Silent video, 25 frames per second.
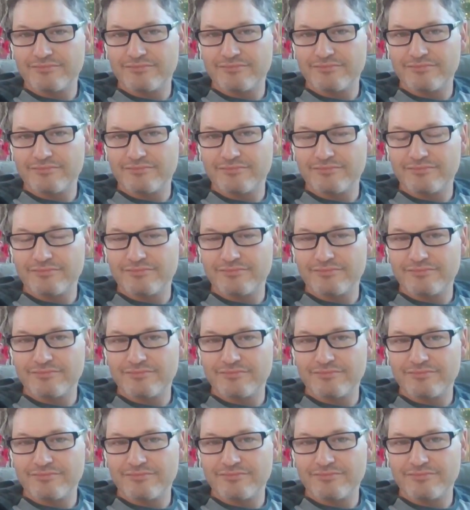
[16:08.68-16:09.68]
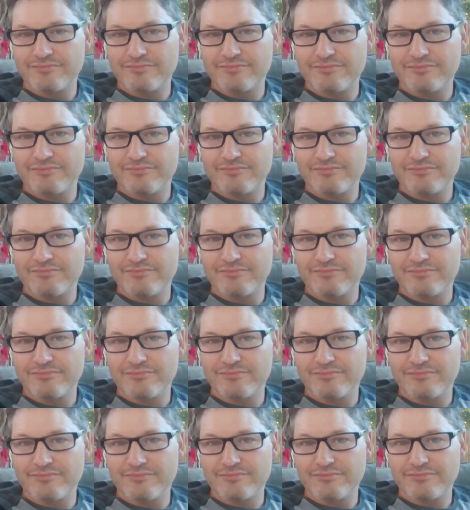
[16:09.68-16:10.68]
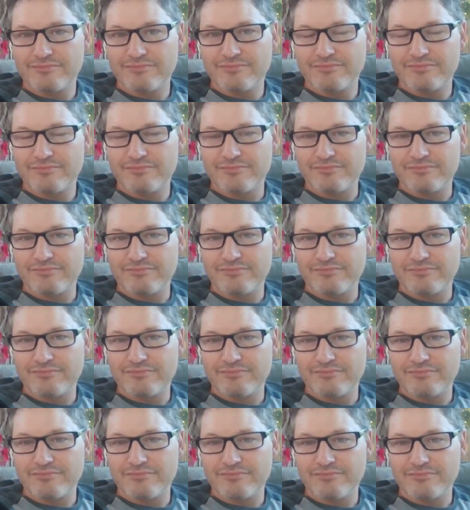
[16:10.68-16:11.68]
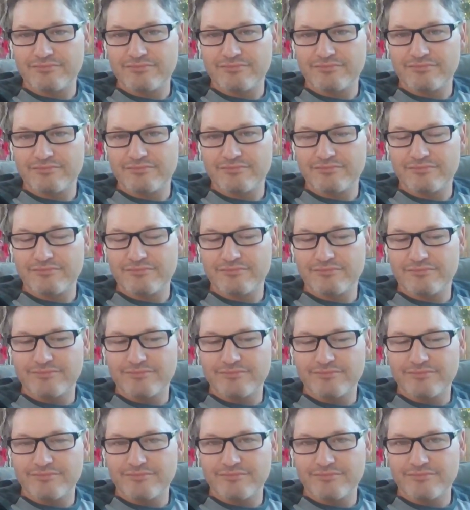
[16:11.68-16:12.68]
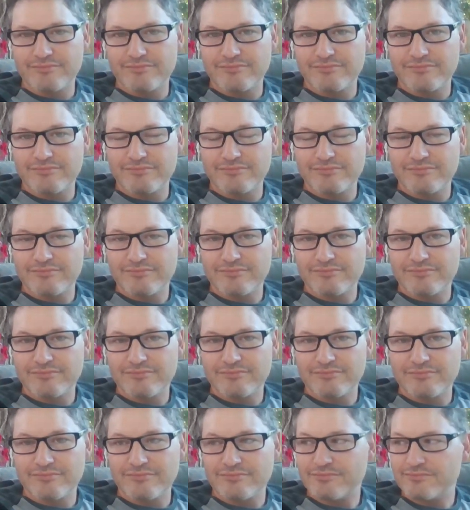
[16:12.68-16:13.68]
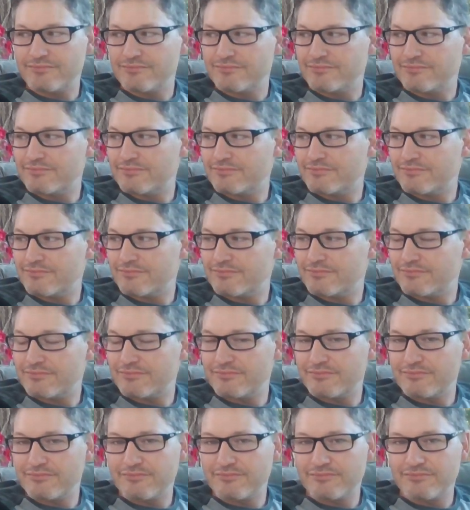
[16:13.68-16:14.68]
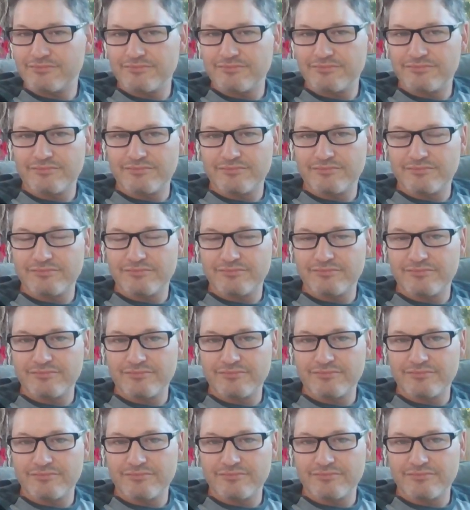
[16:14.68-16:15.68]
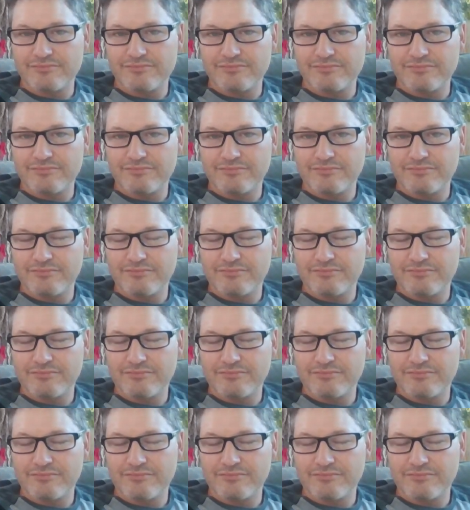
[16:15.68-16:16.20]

(not speaking)